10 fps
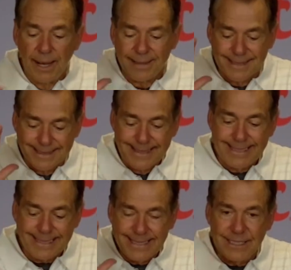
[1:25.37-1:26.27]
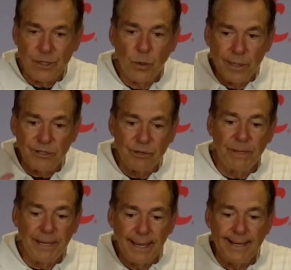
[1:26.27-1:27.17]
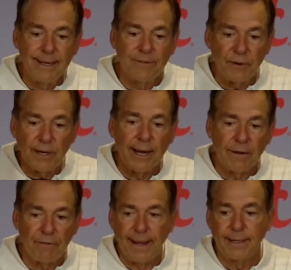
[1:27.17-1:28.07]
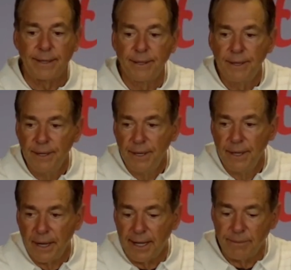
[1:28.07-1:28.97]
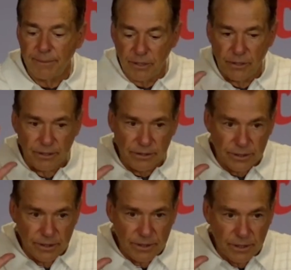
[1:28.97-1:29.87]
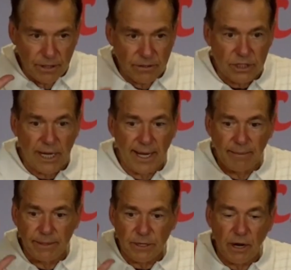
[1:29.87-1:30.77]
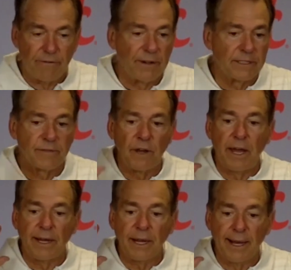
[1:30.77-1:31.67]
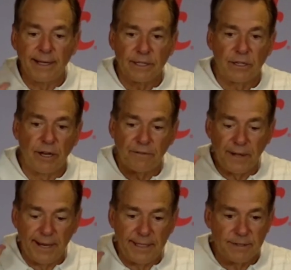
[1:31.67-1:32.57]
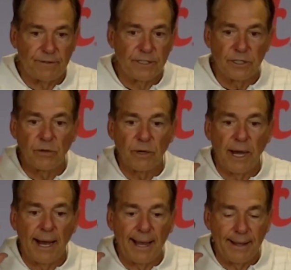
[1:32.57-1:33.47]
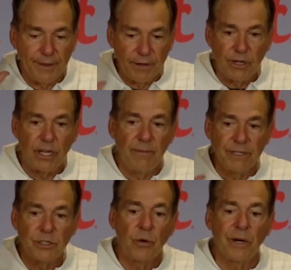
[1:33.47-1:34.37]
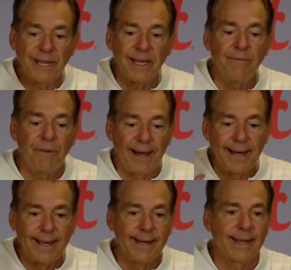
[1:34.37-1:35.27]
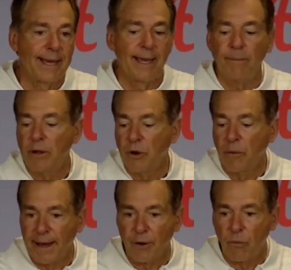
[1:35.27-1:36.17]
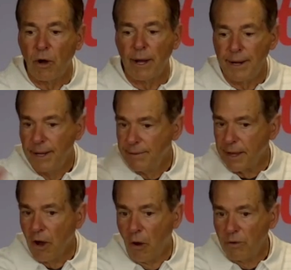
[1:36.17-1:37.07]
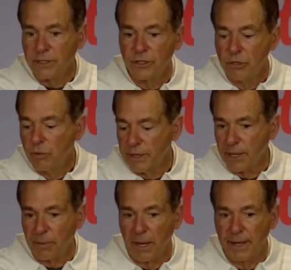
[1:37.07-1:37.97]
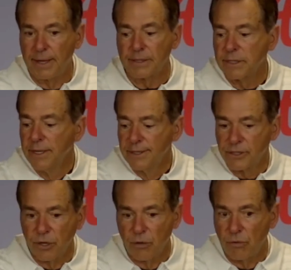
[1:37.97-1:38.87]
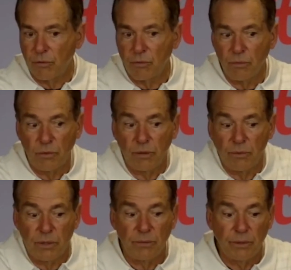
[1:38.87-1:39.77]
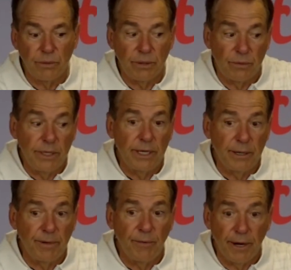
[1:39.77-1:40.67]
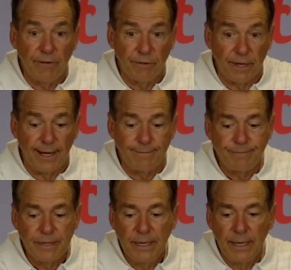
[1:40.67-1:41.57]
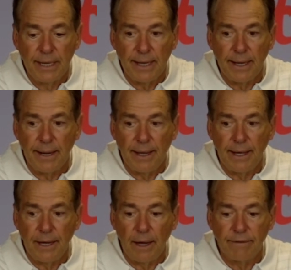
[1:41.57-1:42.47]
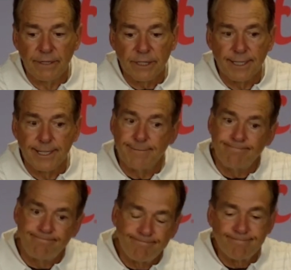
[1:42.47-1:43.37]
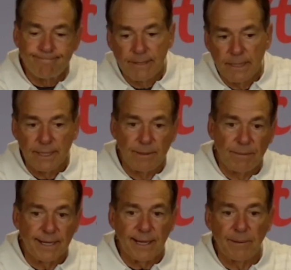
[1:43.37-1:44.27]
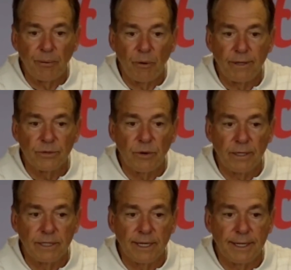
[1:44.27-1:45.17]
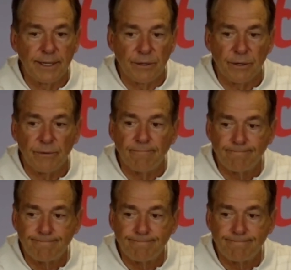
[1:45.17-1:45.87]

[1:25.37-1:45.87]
I said, this is going to be a different kind of fight, right? Because, you know, Sam is an offensive line guy. He's a tough guy. He's a physical guy. And their team is going to keep fighting in the game no matter what. They always do when they play us. So we need to be ready for that. And obviously didn't make that point as well as I needed to.